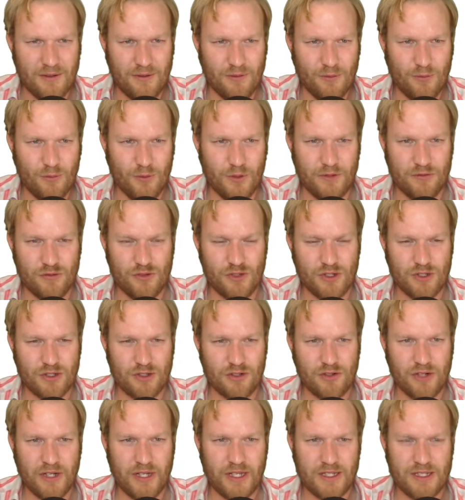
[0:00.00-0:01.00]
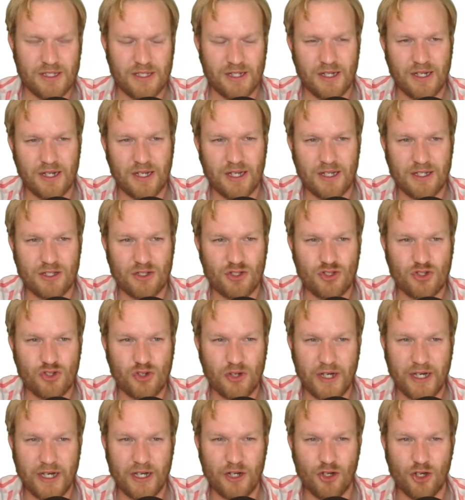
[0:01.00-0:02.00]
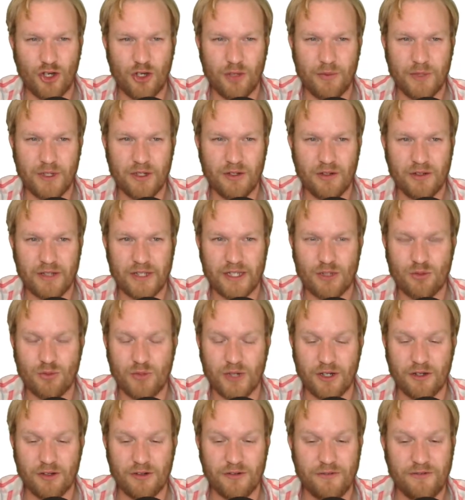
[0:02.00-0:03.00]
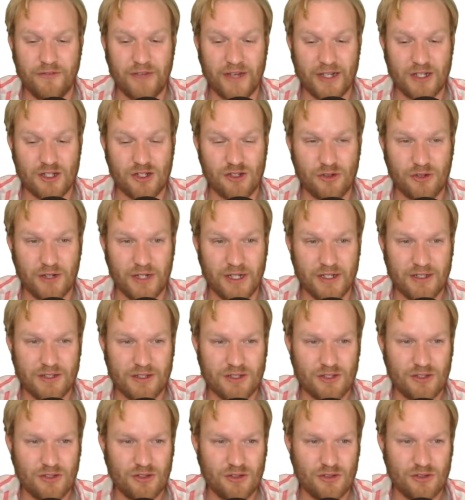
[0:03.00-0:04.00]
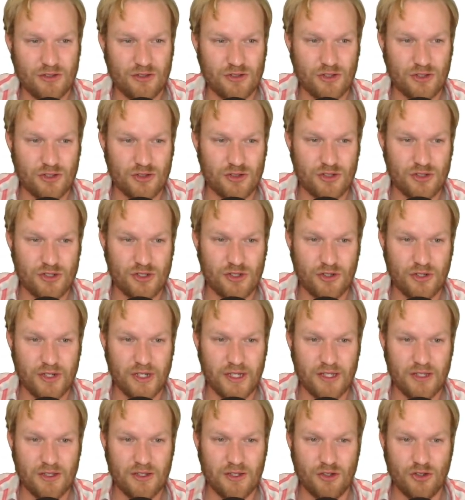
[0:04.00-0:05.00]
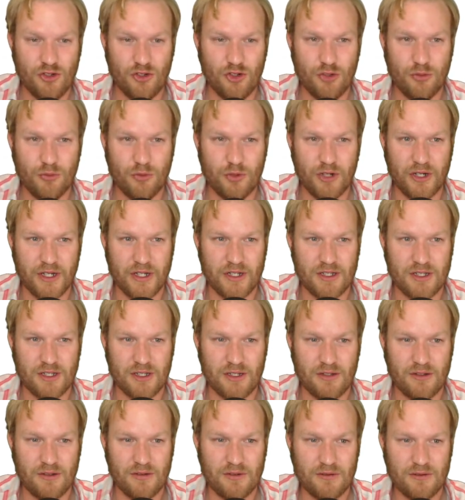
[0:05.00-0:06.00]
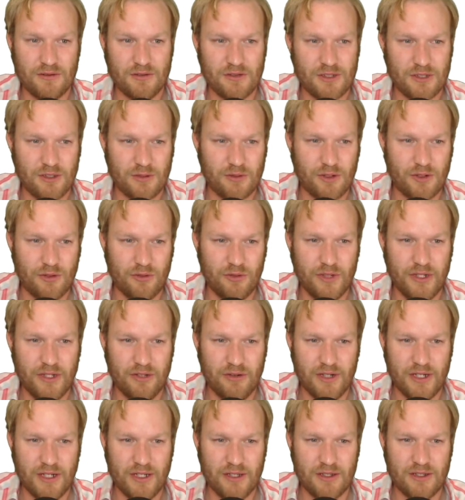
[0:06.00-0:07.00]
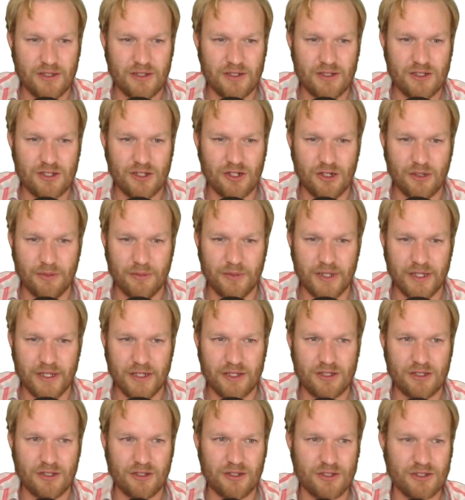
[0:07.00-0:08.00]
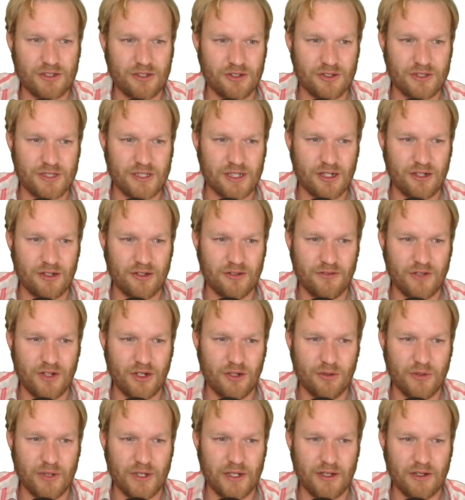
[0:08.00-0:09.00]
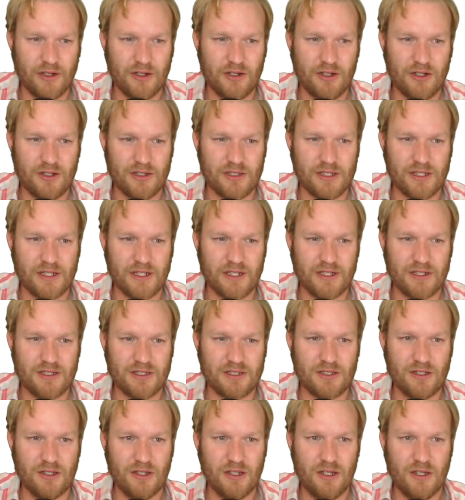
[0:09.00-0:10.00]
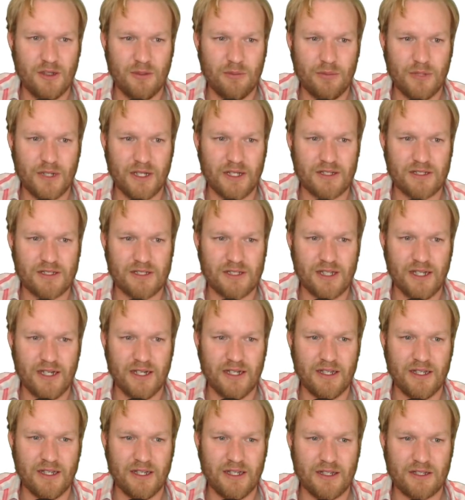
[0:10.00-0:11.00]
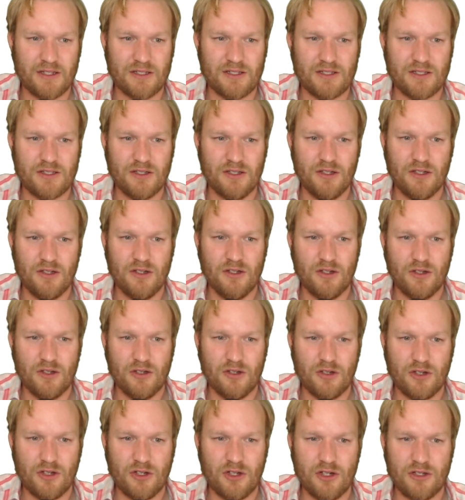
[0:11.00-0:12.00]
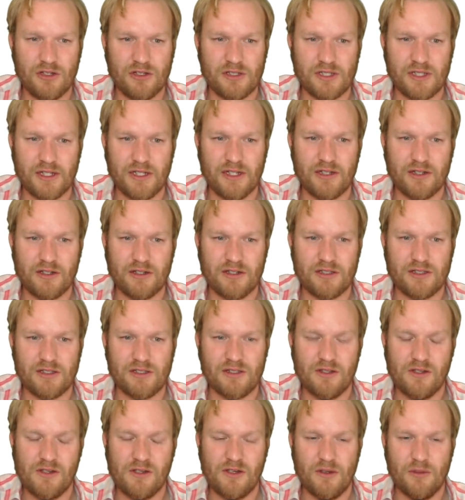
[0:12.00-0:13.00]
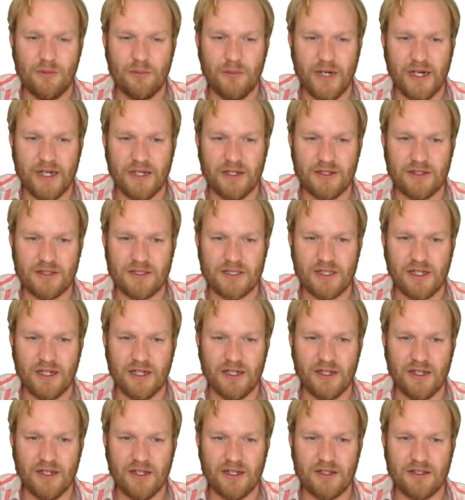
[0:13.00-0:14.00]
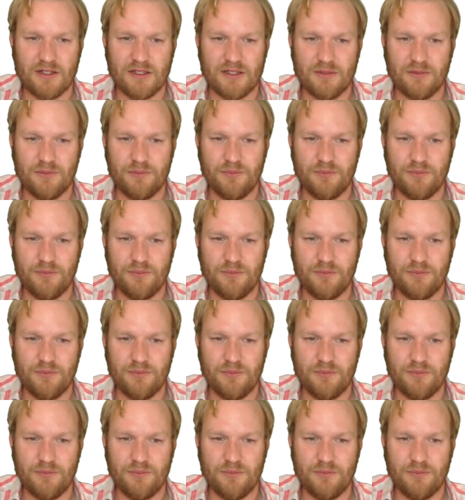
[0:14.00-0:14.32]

We've just created a nice trinomial that we could factorize. So just looking at the numerator, I'm going to rewrite the denominator so it's out of our way. Cos x plus sine x, cos x minus sine x.